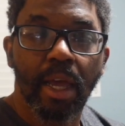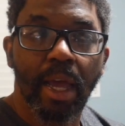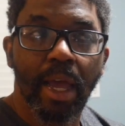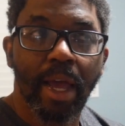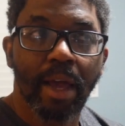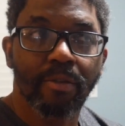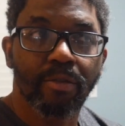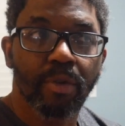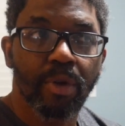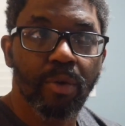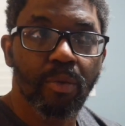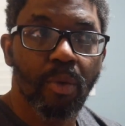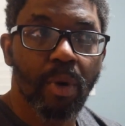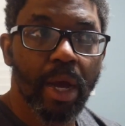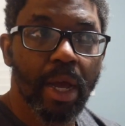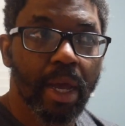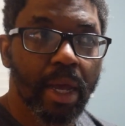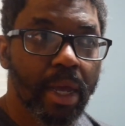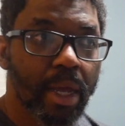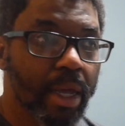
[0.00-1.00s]
every
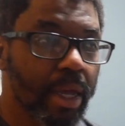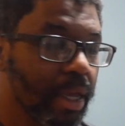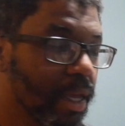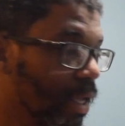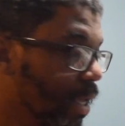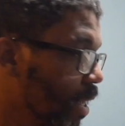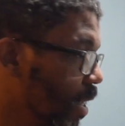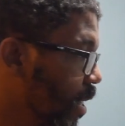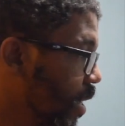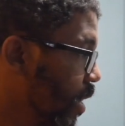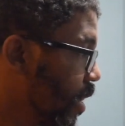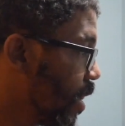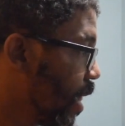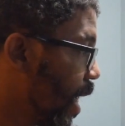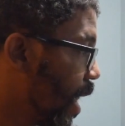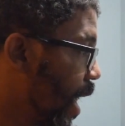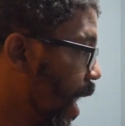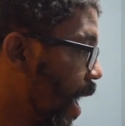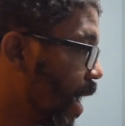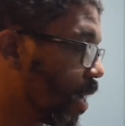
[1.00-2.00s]
way
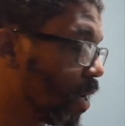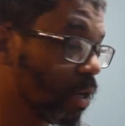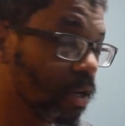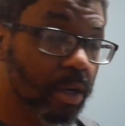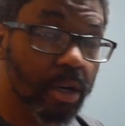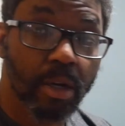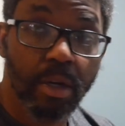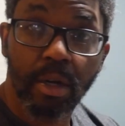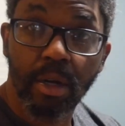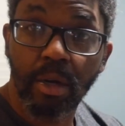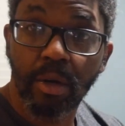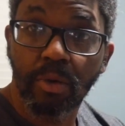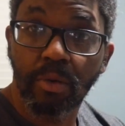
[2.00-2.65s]
that I cook